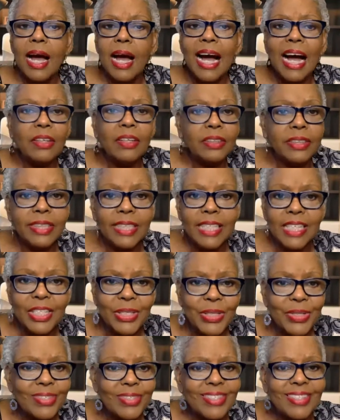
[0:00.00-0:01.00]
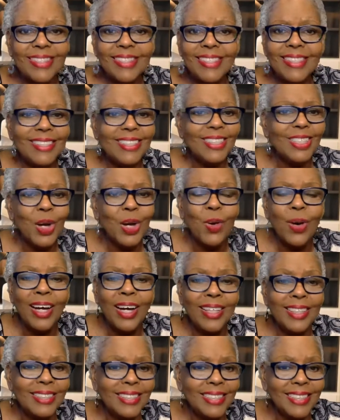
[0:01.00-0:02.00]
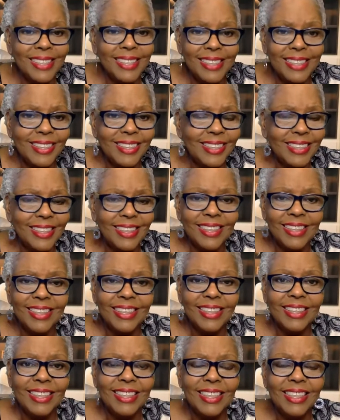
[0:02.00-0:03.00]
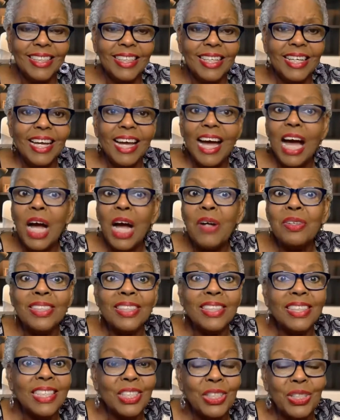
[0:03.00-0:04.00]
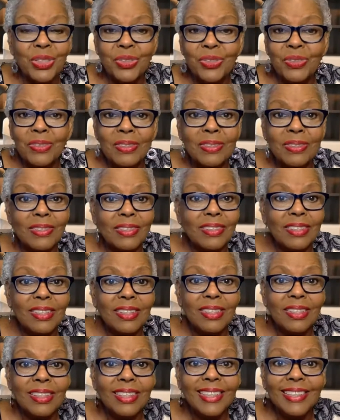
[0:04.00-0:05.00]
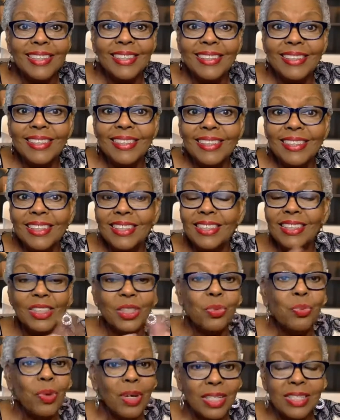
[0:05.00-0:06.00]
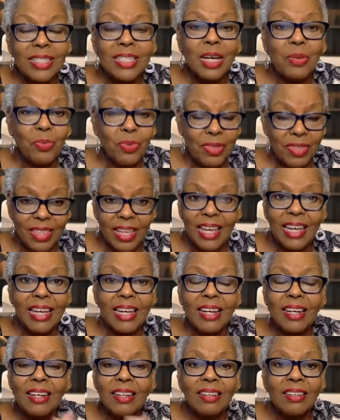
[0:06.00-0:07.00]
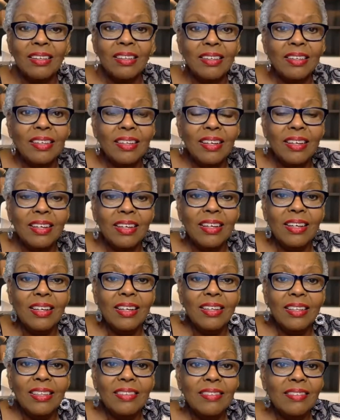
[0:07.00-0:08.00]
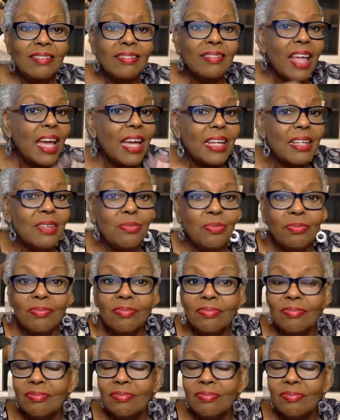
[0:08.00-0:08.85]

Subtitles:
Our teachers didn't know how to teach. Our teachers, the ones that were there, they